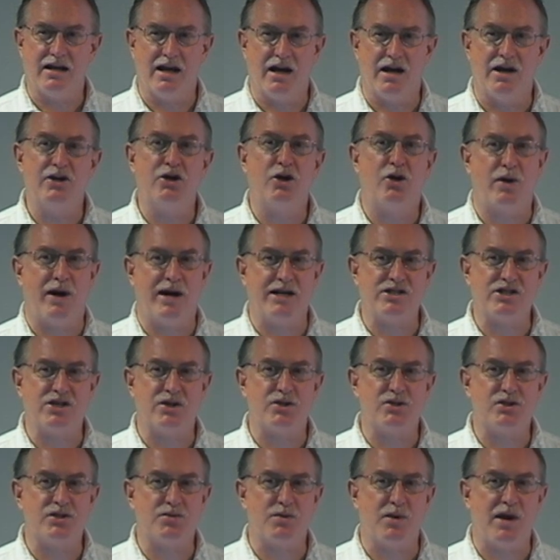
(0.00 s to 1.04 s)

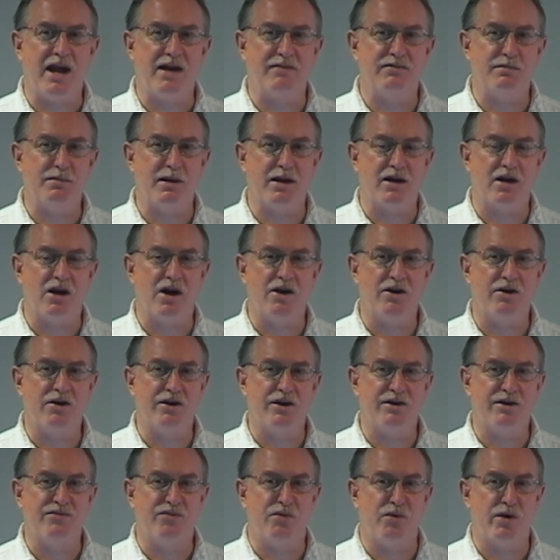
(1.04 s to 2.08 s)
undergraduates. We have about one hundred
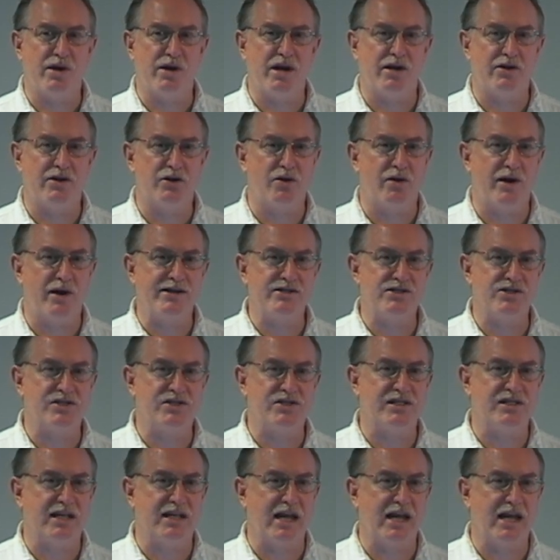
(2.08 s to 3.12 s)
forty undergraduates
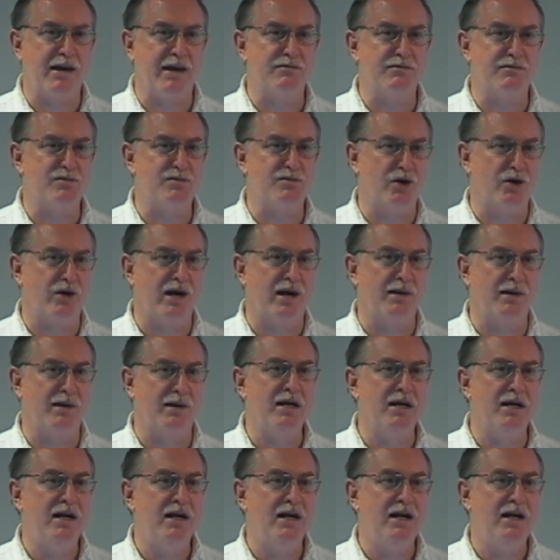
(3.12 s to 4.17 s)
in the games program,
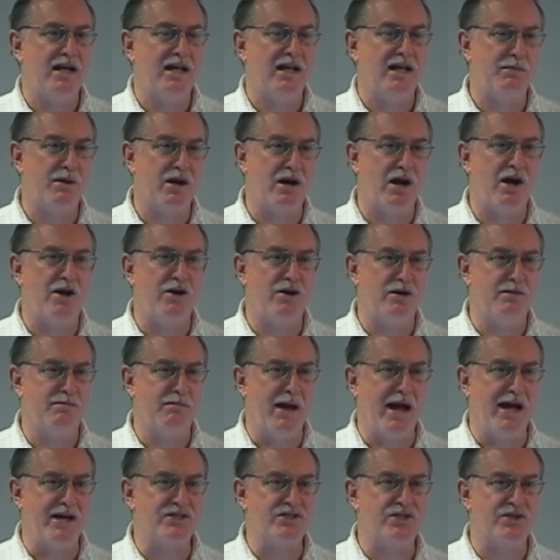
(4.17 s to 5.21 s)
and about one hundred
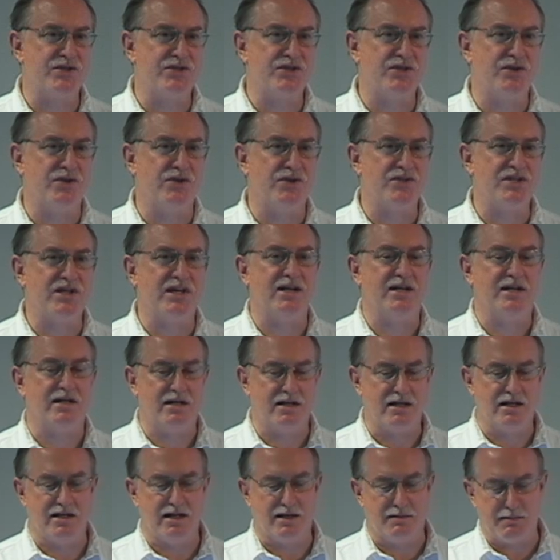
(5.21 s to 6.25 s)
master's students in
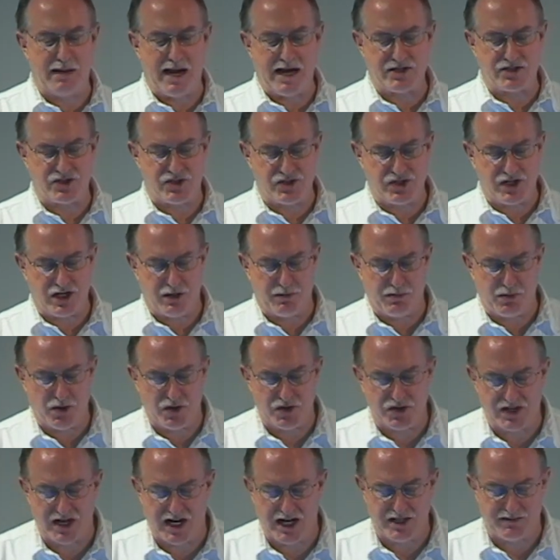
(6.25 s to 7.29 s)
the master's in computer
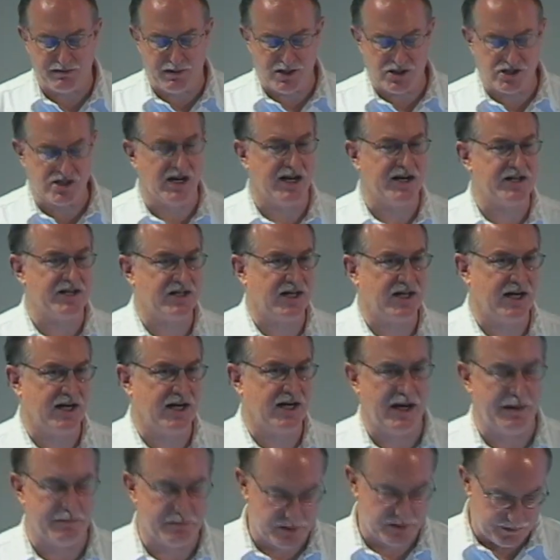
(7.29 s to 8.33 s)
science specializing in
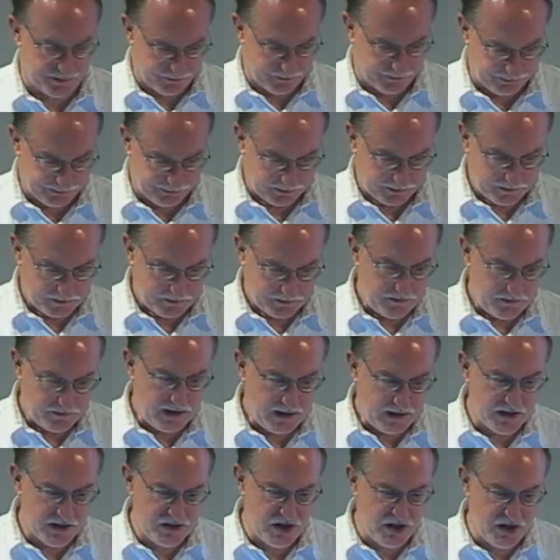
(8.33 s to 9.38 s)
games.
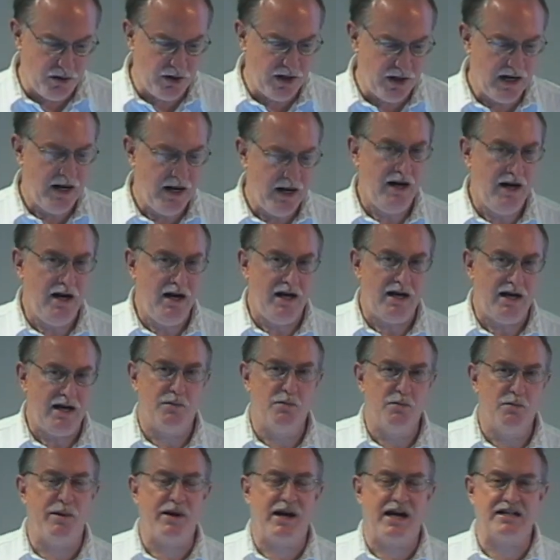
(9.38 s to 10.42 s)
So
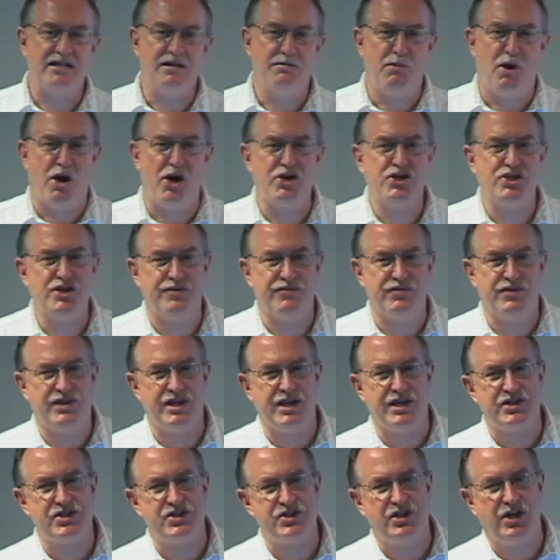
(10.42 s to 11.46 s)
when we got to March of
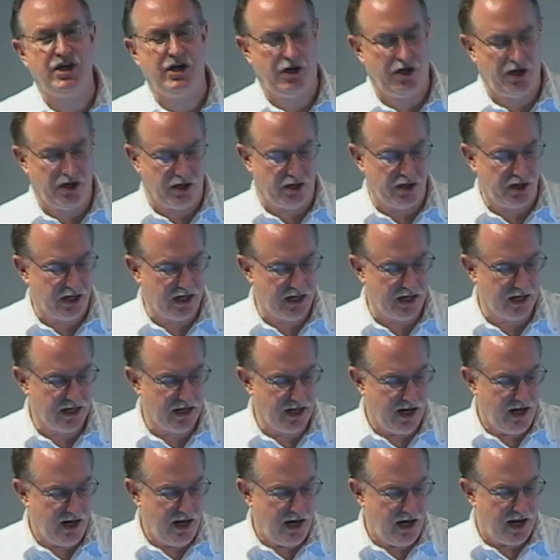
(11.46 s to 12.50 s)
this year,
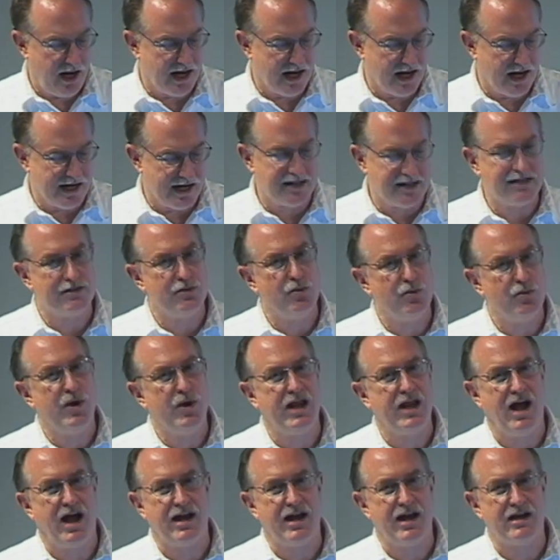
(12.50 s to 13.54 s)
uh, we
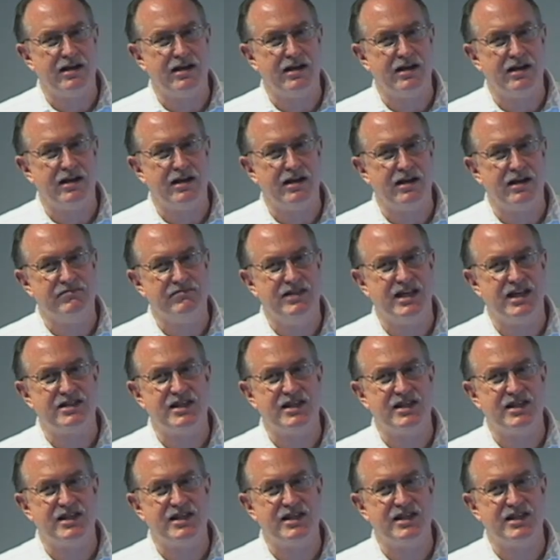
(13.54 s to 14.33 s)
got this